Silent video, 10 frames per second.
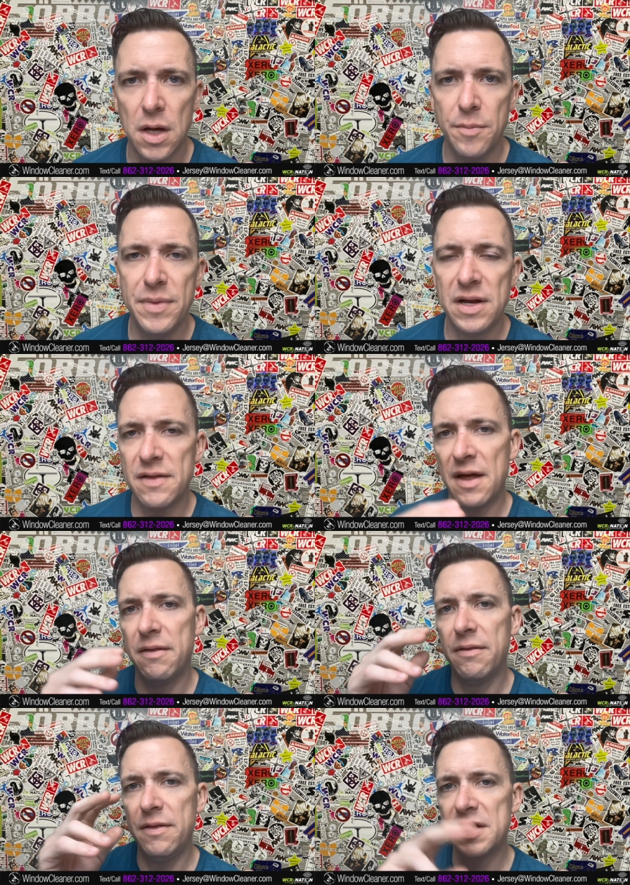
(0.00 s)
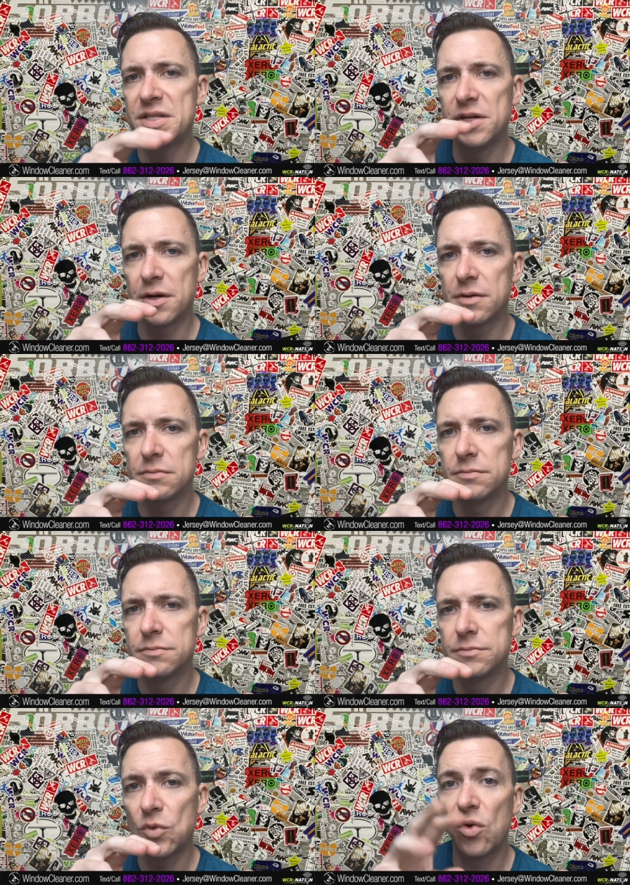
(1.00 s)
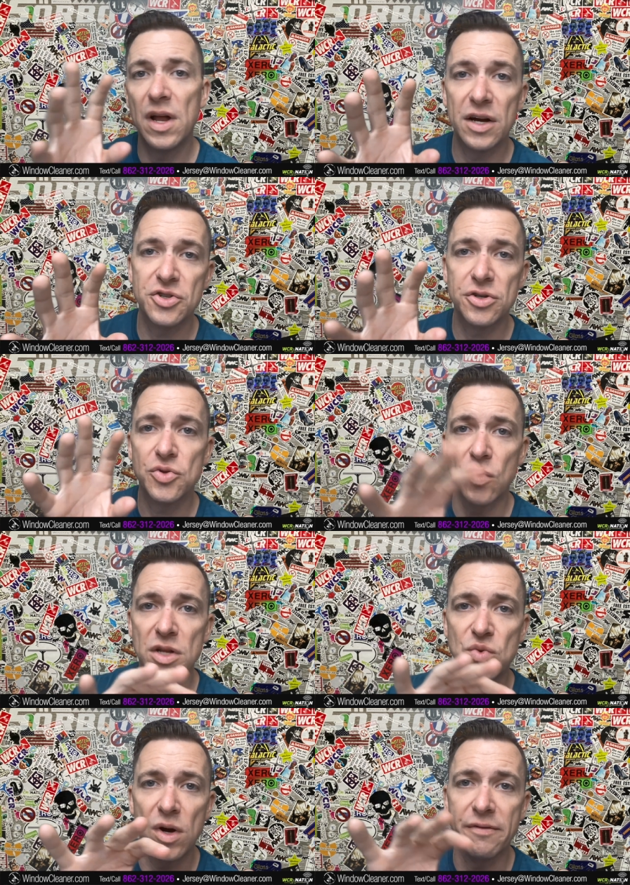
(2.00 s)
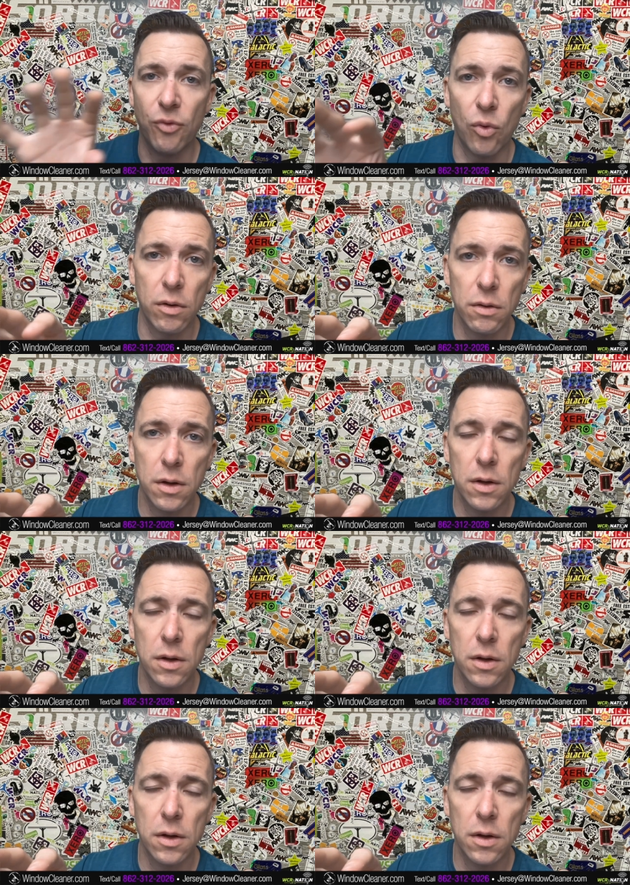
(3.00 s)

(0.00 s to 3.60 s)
meaning that this year or next year 2024